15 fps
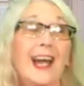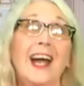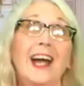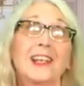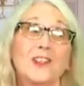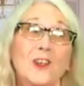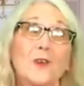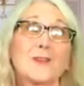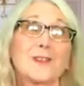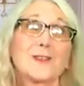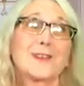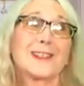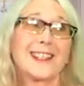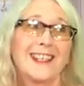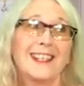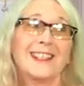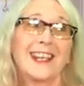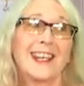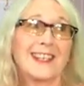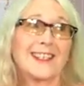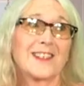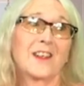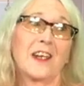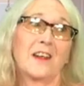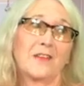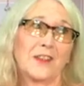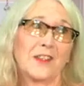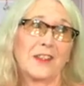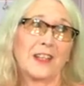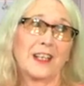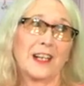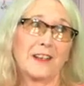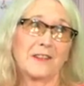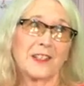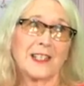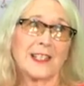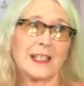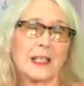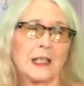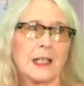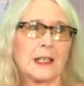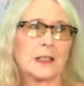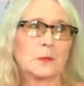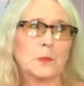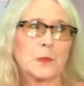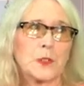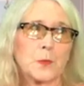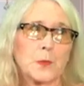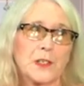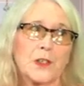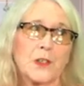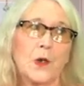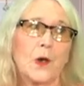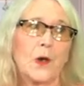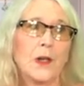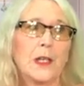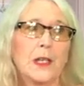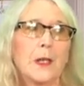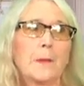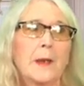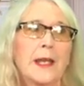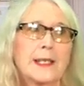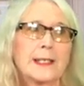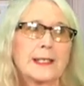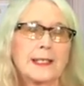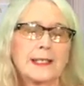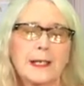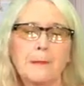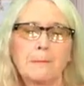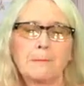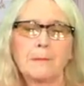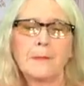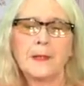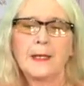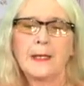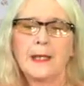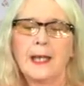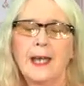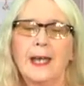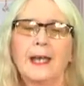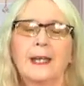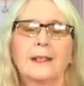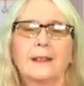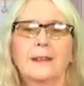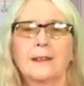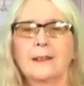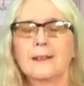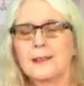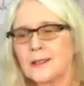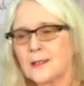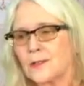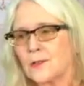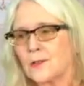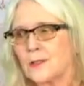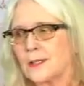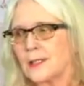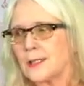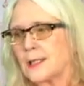and also say yes to everything, I have to say, Aladin, which was not the best thing to do at the